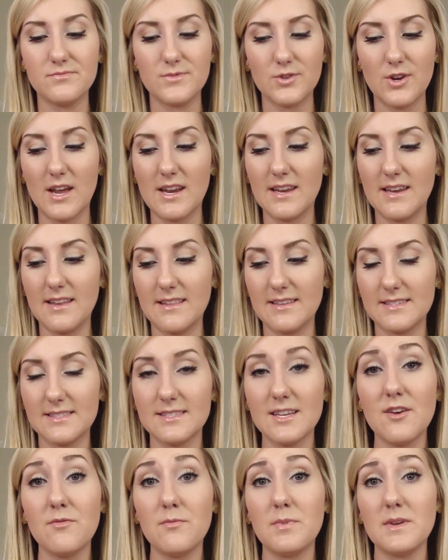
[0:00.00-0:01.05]
tried any of this
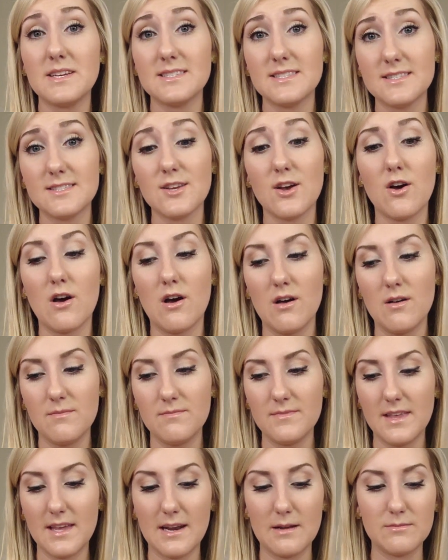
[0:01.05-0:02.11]
stuff because it's a haul,
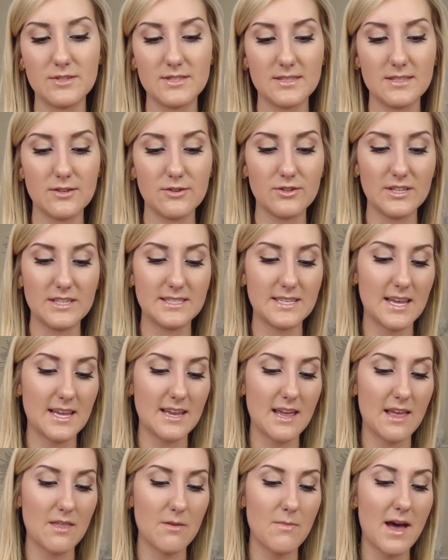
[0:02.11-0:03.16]
and I'm just literally
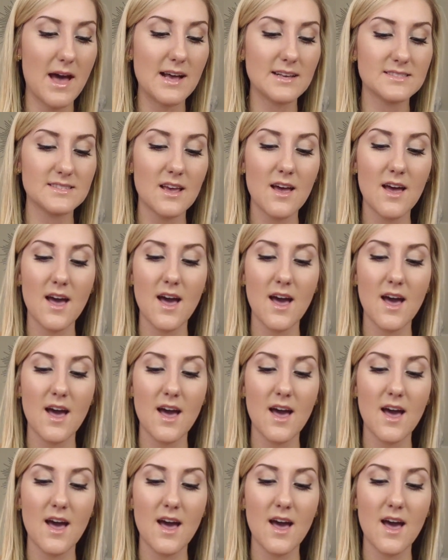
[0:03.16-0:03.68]
taking it out of the bags.